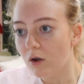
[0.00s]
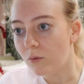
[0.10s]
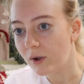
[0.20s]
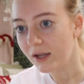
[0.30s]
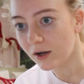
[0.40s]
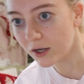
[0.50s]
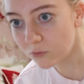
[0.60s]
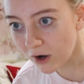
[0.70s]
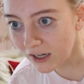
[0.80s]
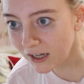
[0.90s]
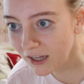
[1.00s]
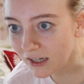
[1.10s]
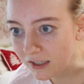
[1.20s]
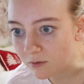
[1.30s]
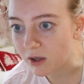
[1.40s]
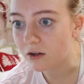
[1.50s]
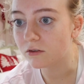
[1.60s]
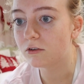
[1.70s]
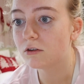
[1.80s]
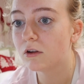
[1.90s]
Wait, why did I get
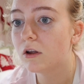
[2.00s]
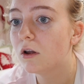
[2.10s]
emails?